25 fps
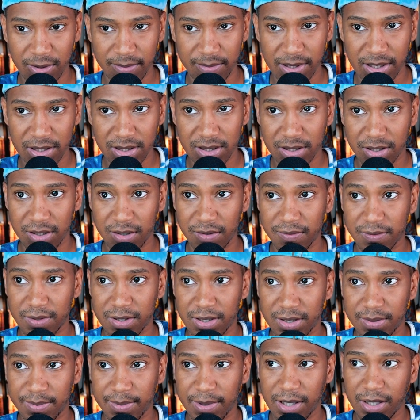self
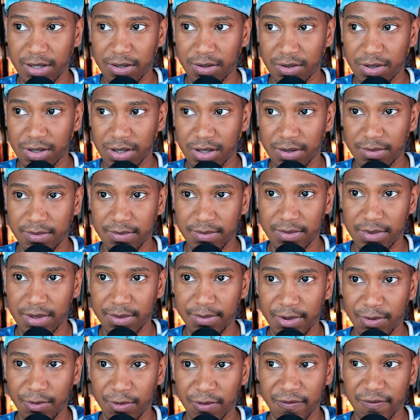display. Hold up. Let
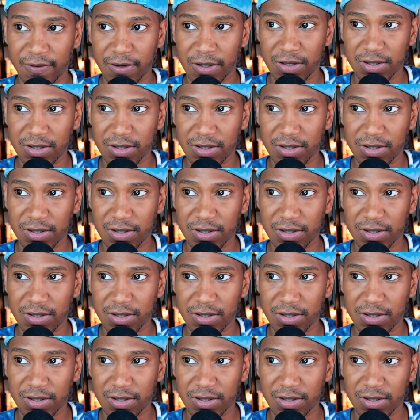me reverse